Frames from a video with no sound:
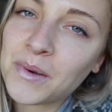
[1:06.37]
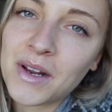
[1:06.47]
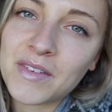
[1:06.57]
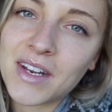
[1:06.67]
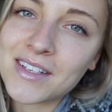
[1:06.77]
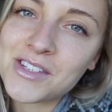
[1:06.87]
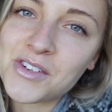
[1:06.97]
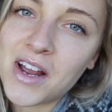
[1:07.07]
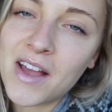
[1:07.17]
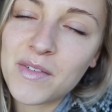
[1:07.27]
we have a nice
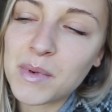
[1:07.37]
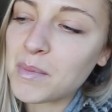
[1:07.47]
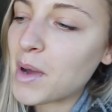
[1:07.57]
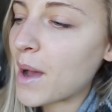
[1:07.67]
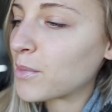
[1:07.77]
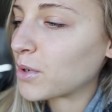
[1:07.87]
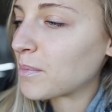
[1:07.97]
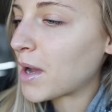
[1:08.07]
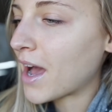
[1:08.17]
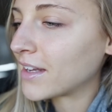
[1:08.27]
drive. I'm gonna pop on a
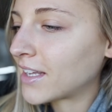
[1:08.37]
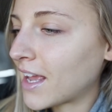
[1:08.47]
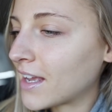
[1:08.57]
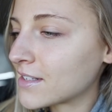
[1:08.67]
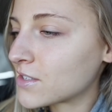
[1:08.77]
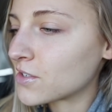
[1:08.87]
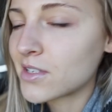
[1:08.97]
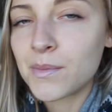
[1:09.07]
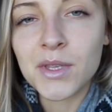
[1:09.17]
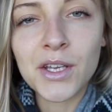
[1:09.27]
podcast or
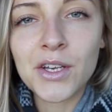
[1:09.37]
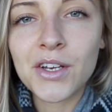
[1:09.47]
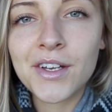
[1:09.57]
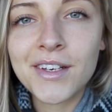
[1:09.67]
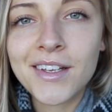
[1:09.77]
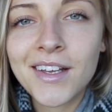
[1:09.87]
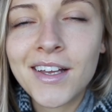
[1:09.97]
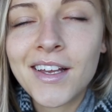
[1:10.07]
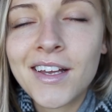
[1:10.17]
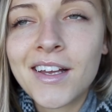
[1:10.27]
something good,
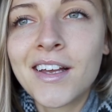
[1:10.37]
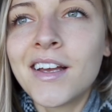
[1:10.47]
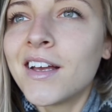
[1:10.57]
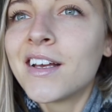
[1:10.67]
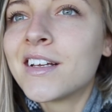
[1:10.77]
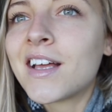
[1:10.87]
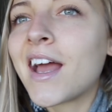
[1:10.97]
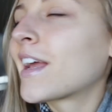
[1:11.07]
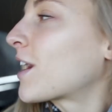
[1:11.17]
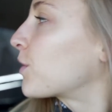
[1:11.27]

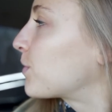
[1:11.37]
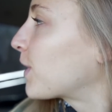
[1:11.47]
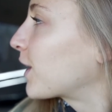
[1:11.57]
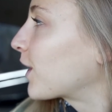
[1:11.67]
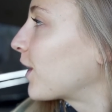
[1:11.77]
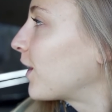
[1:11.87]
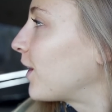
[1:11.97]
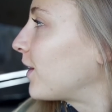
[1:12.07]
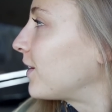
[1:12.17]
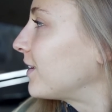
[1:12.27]
hang out with my
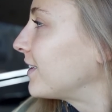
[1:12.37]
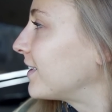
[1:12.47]
girl.